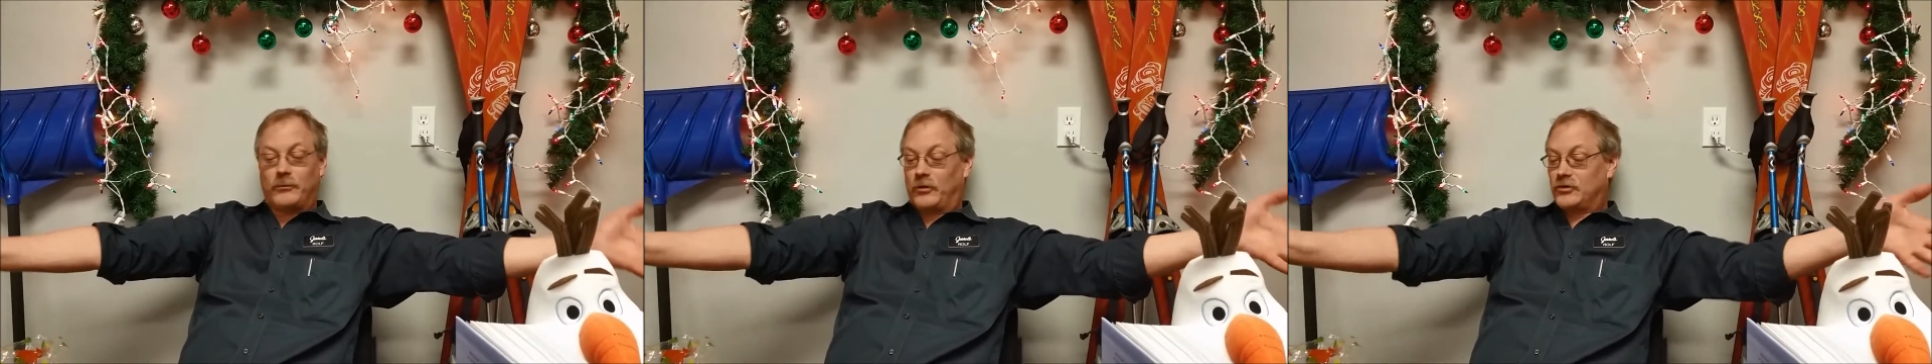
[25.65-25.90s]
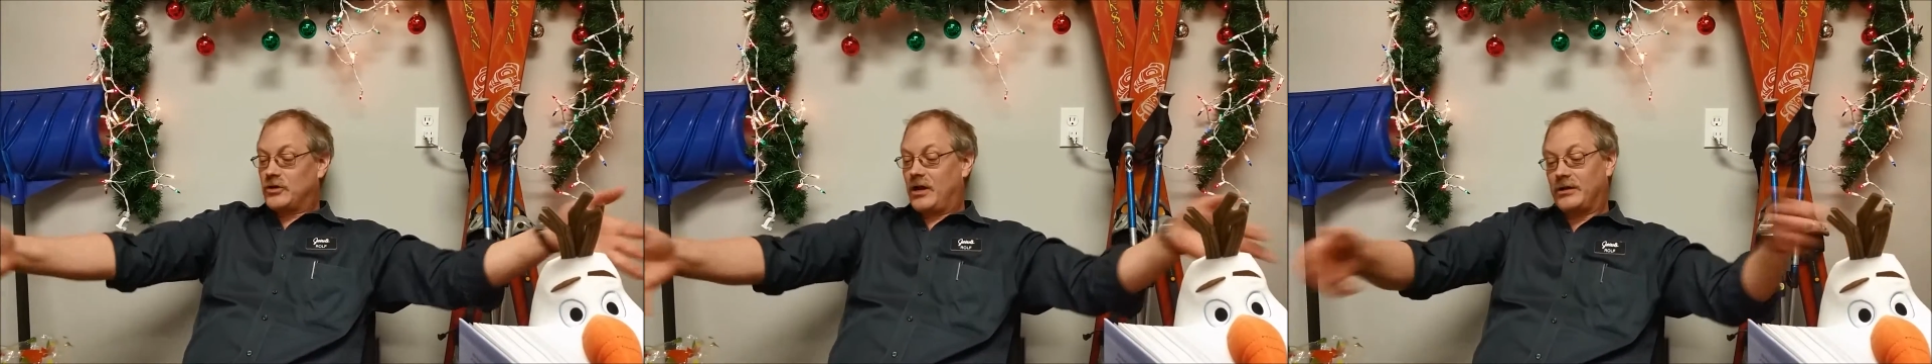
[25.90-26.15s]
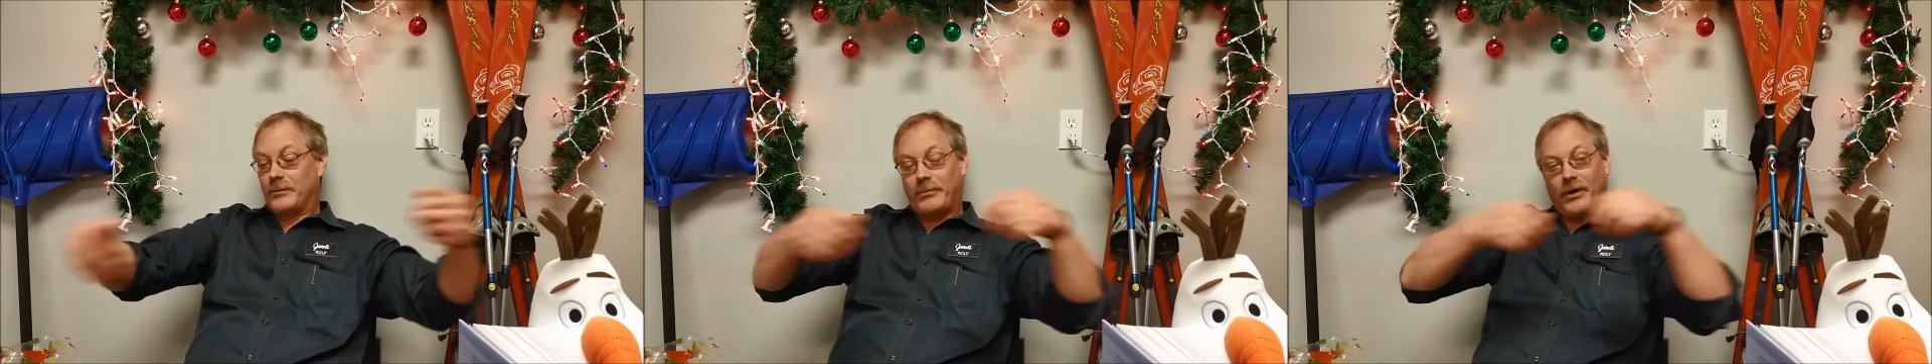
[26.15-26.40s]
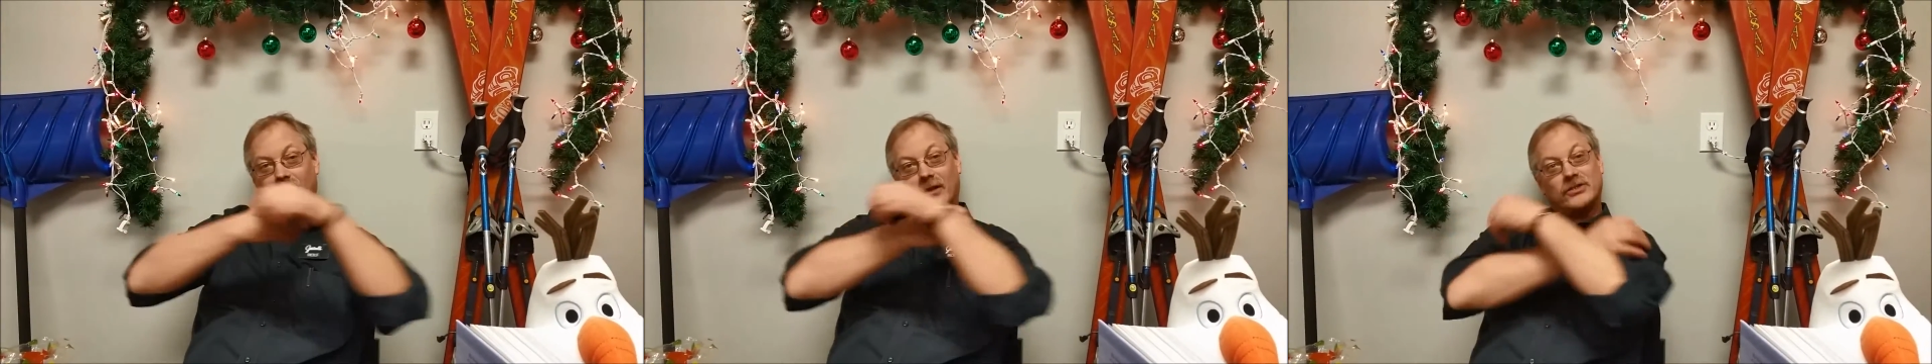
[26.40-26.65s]
and we're trying to
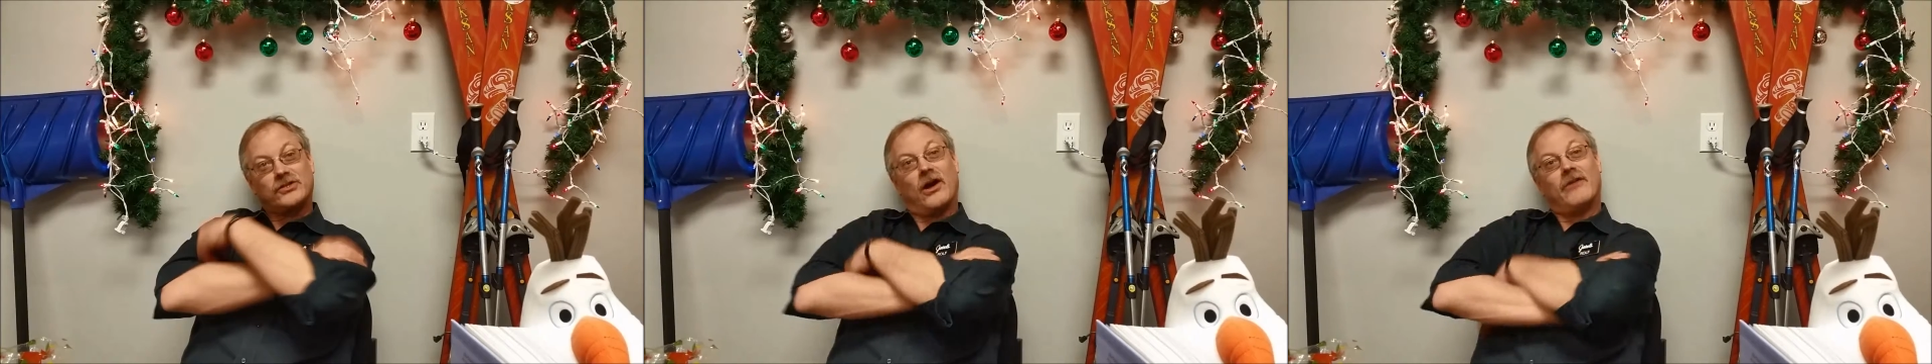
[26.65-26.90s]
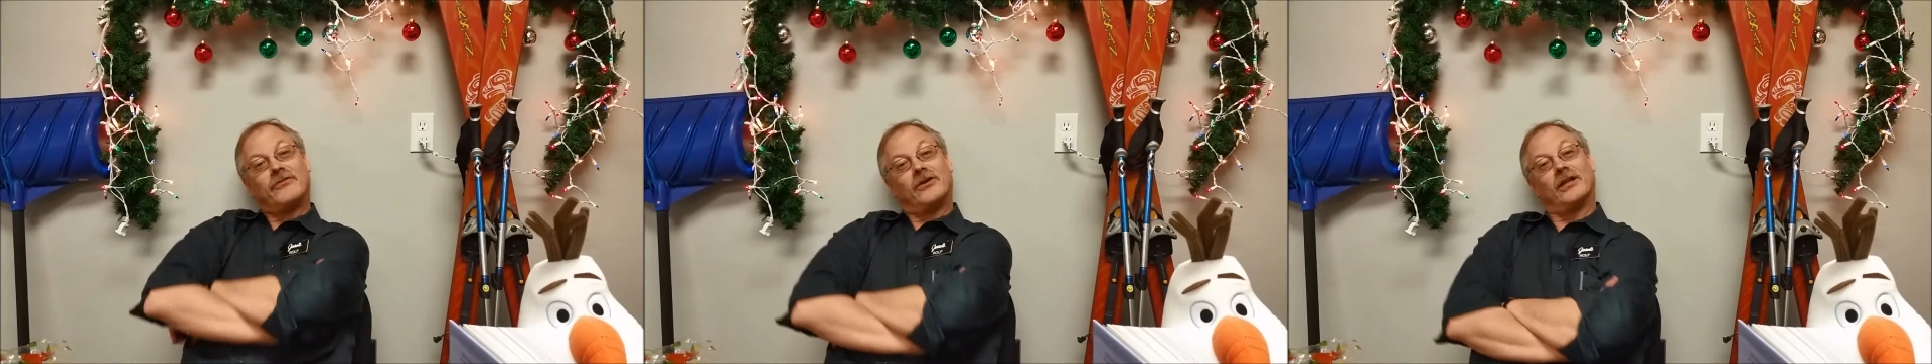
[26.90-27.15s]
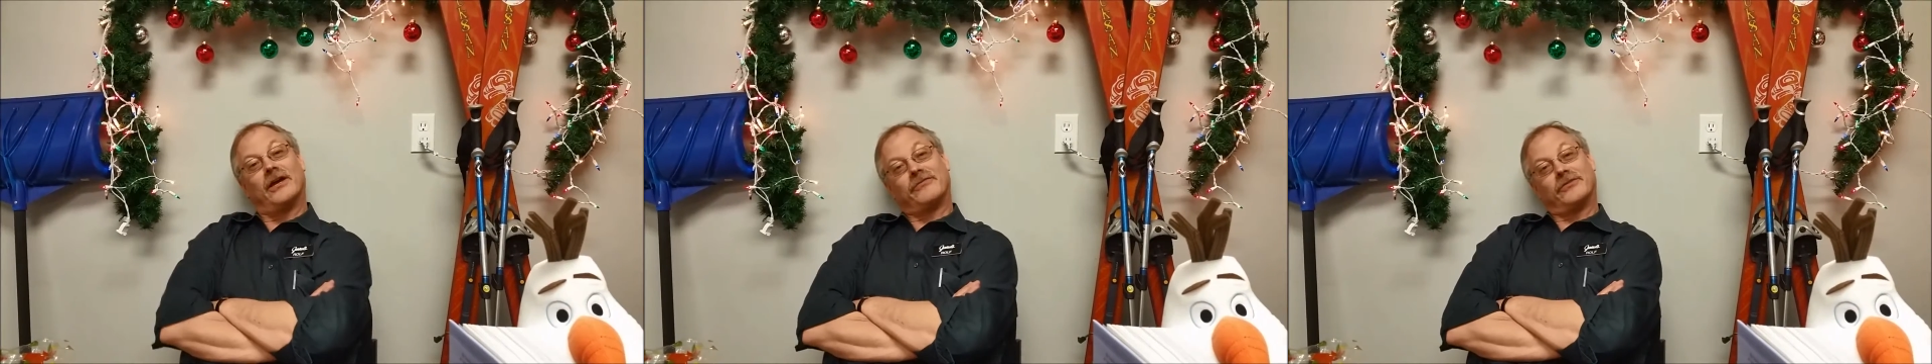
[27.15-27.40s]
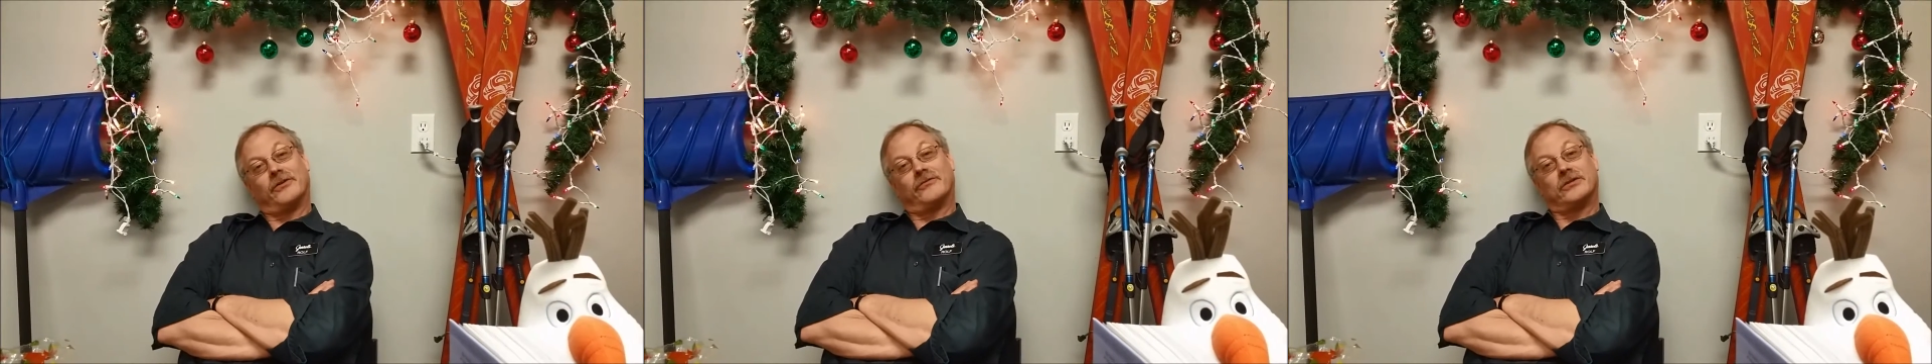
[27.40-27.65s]
polish off our
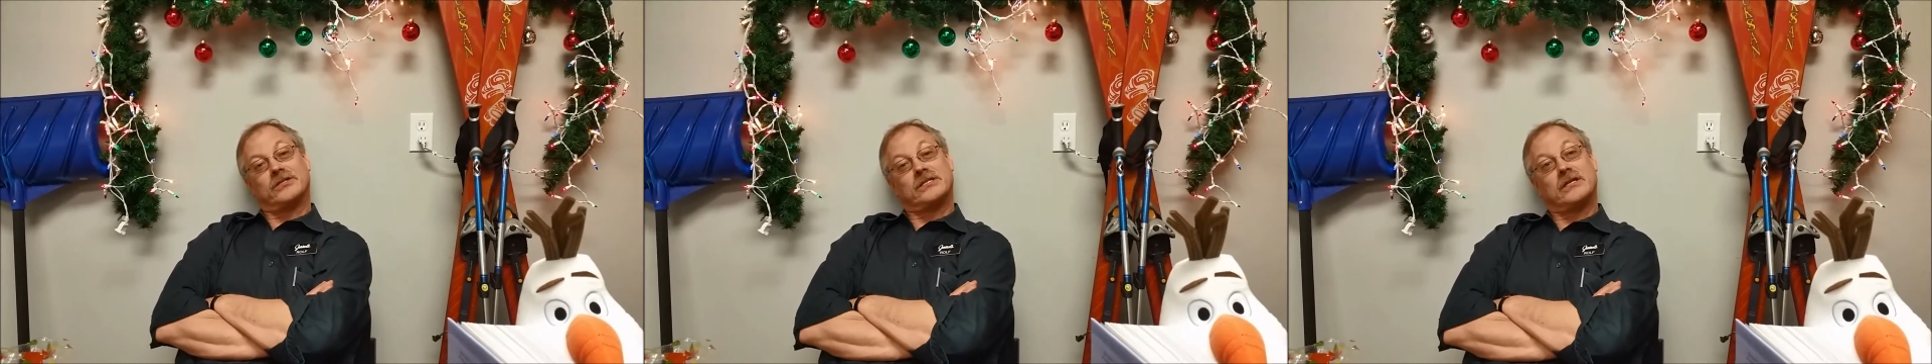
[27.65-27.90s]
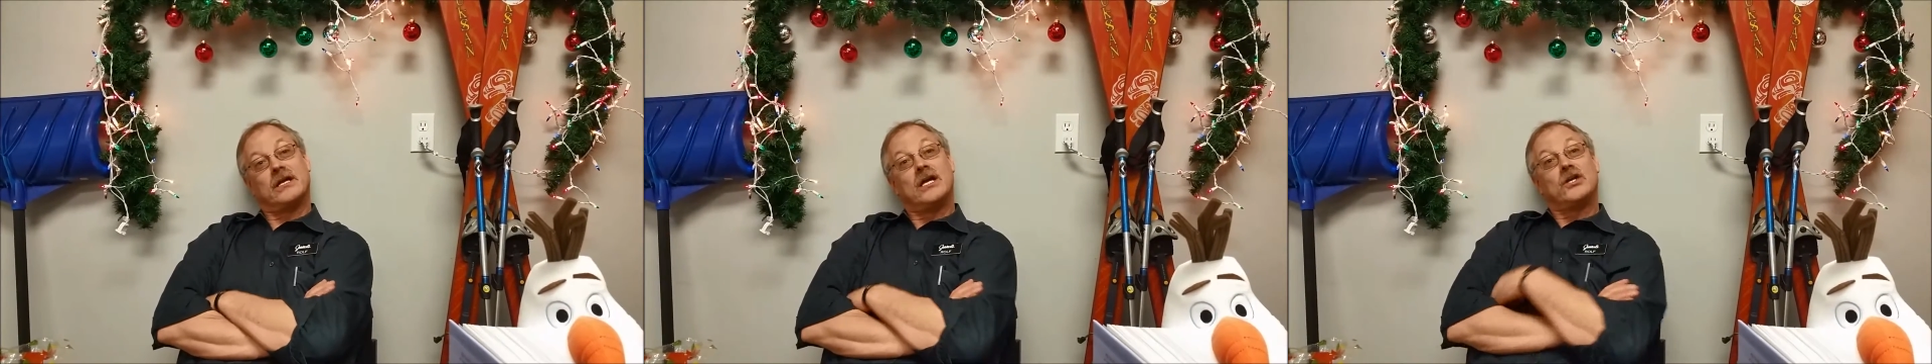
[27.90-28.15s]
leftovers.